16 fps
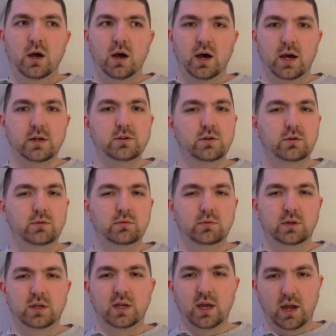I don't
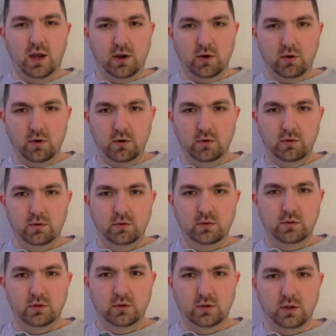care.
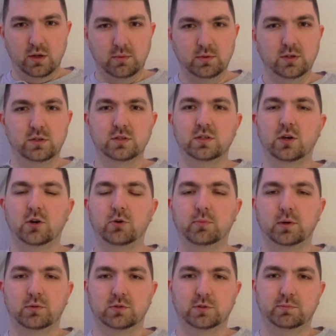I mean, you can tell in
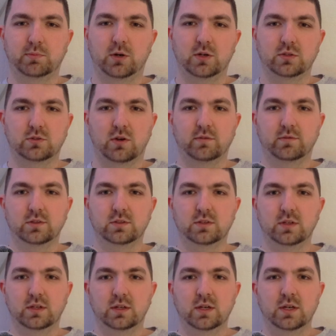my response.
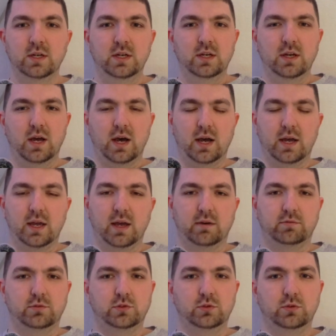Obviously I
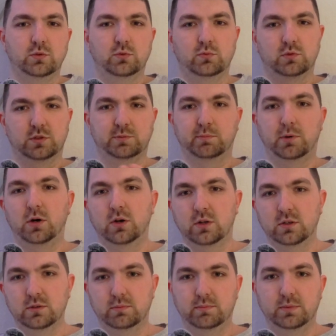have to
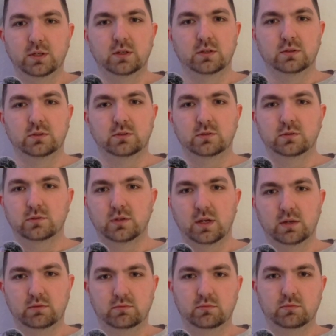respond because
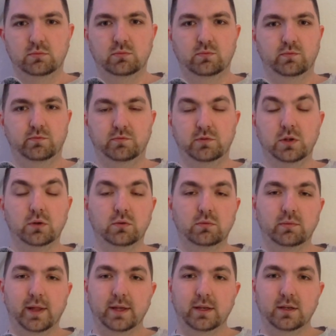I feel
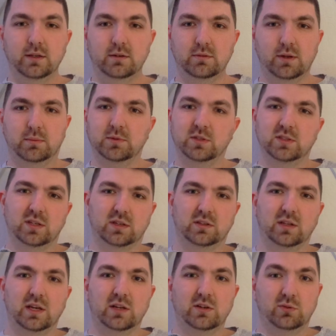like it. I mean,
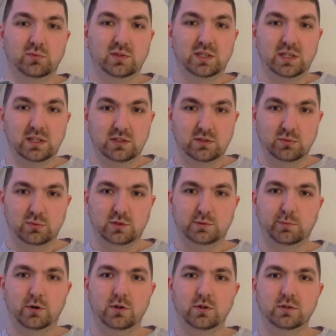technically I don't need to
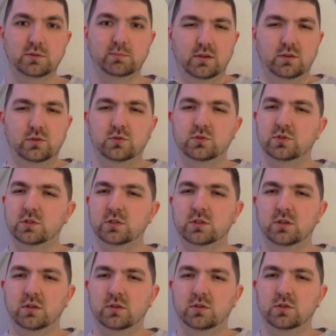respond.
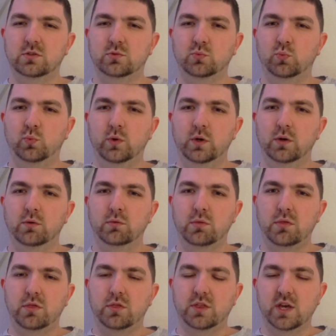There's this weird
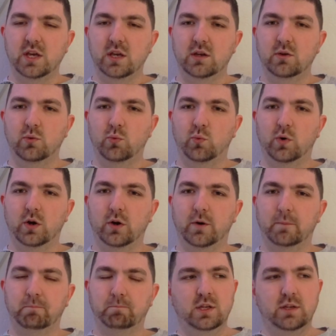thing
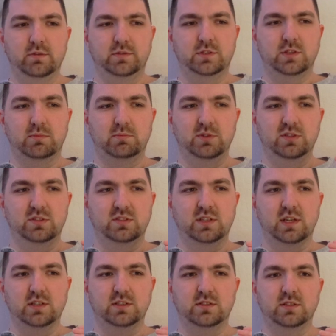where if someone
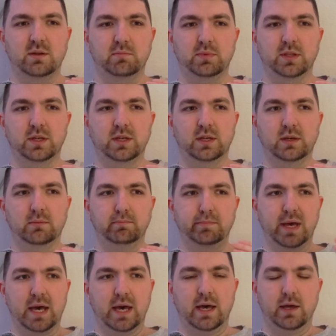says something
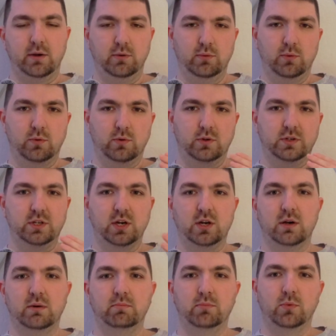bad or
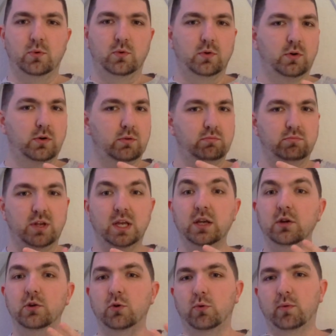dumb or
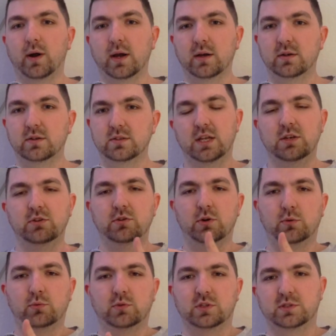incorrect and you
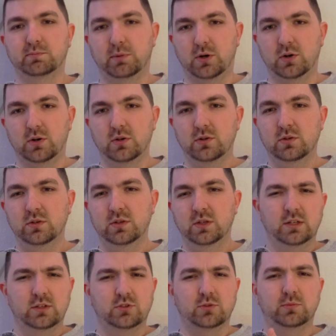don't respond,
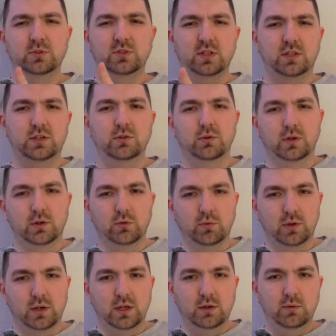it's almost like you're
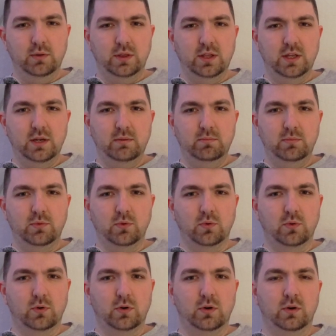agreeing with them,
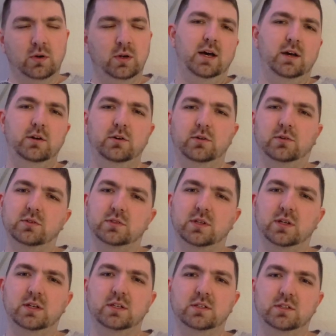or I don't know, it's
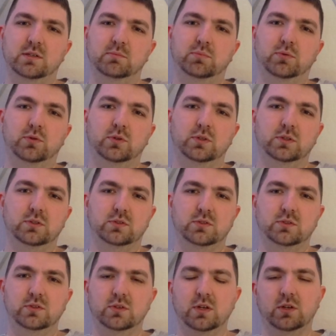not as simple
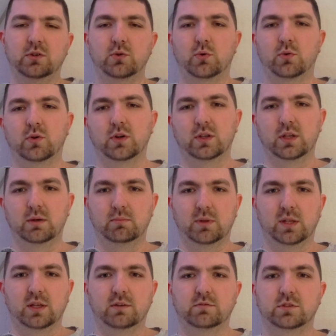as ignoring them.
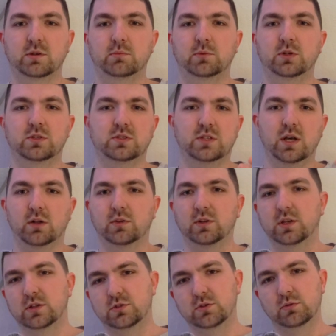Like, if someone is
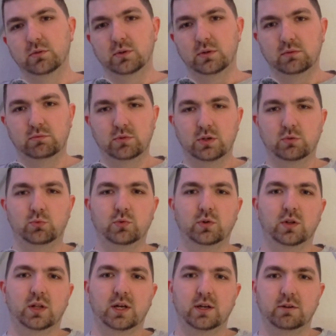yelling at you in
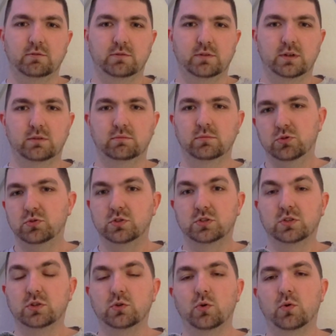real life and you just
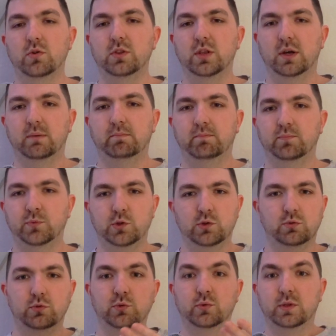ignore them,
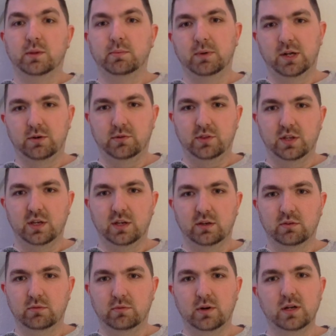you're doing the better thing,
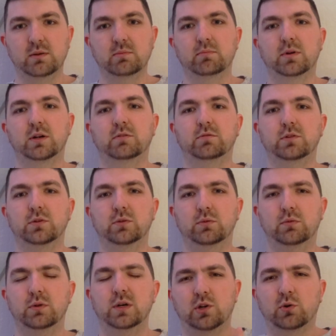right? But if you
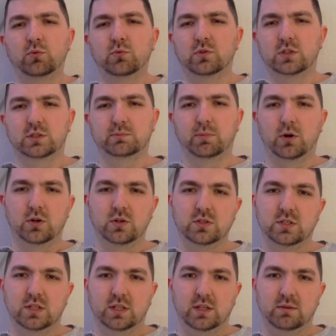don't respond
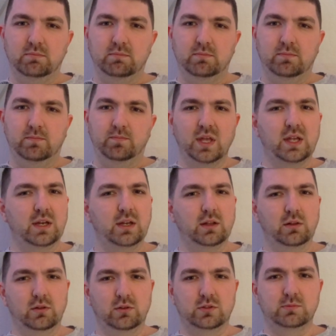to them, then it
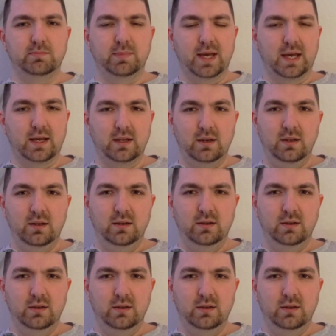looks bad.